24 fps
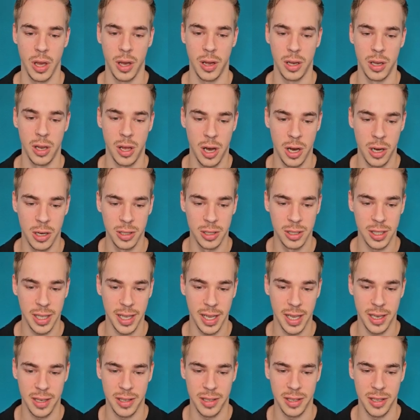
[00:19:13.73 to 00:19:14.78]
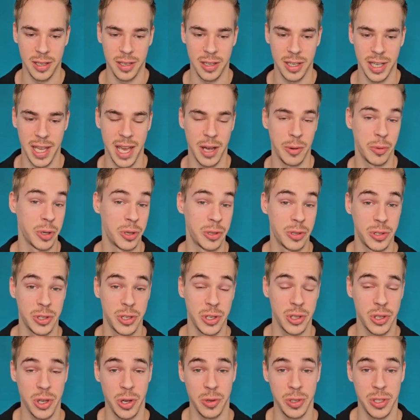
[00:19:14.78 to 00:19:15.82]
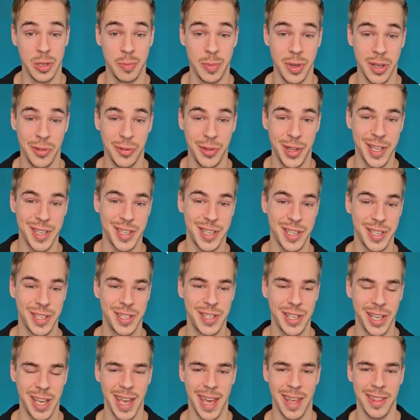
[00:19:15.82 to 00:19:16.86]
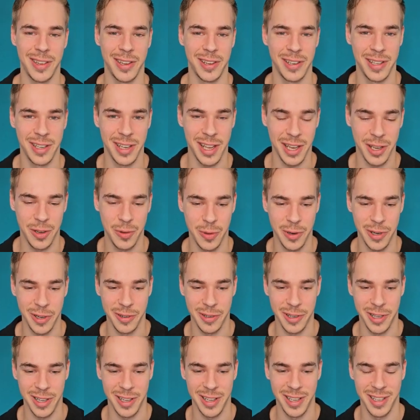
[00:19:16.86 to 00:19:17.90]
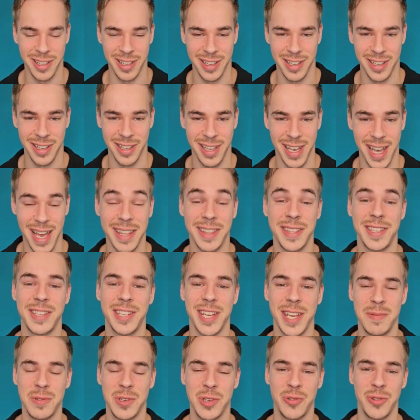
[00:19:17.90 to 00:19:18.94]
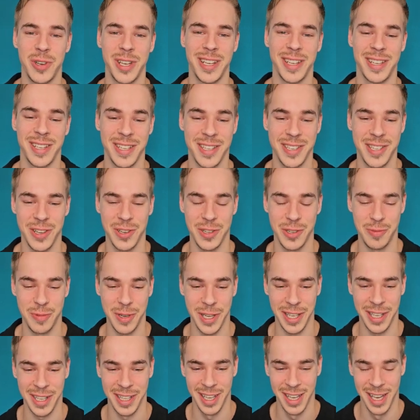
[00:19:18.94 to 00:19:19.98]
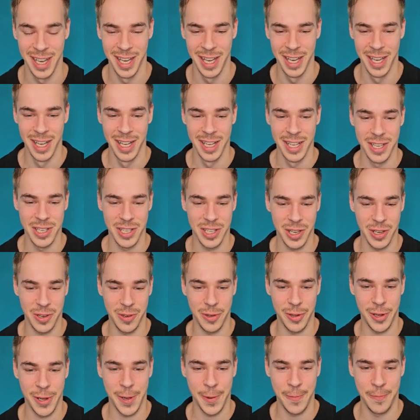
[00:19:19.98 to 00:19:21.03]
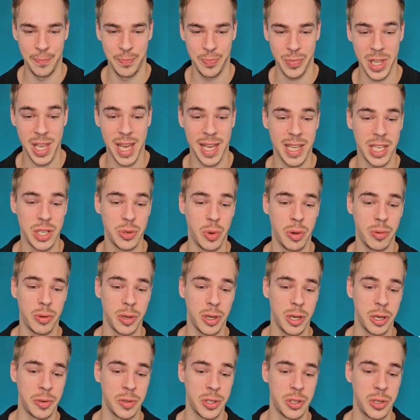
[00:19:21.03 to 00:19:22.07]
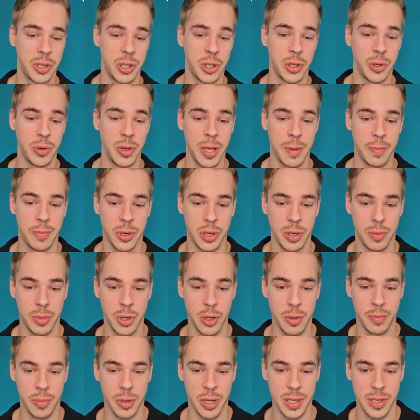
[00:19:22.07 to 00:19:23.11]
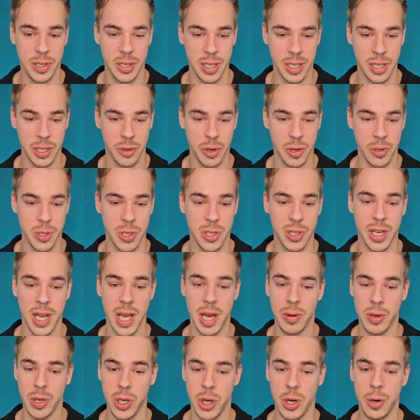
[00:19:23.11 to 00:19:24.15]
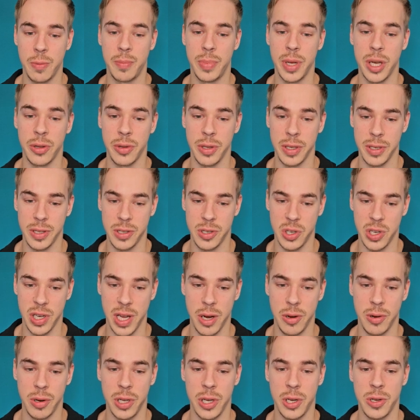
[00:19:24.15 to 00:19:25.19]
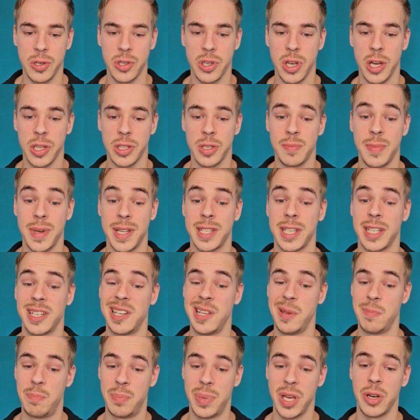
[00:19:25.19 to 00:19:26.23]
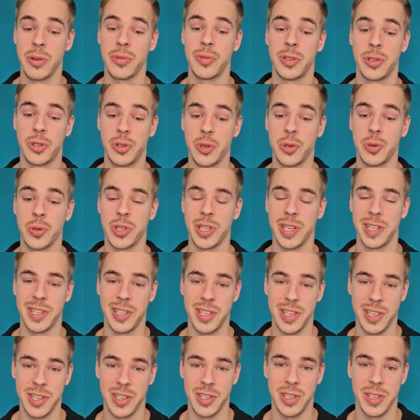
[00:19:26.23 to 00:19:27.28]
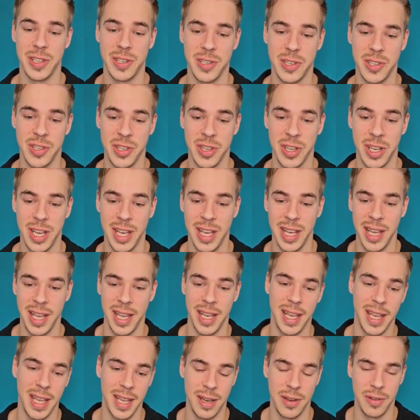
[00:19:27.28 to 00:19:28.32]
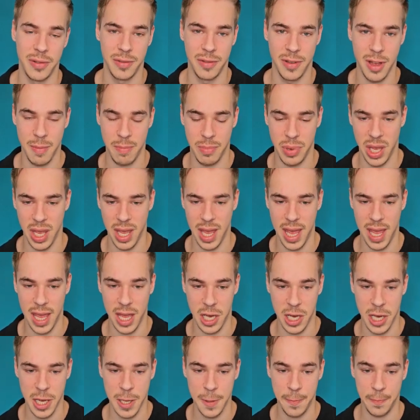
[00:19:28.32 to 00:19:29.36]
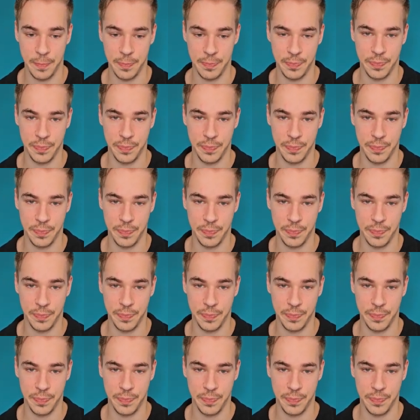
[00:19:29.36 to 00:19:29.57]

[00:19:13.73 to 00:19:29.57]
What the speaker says: along, and yeah, we're just going to build this together like we're at the same screen, so to speak. So yeah, that's what we're going to do. Import the blueprints in their own scenario, building the scenarios, automatically build the tools and assistants in Vapi AI,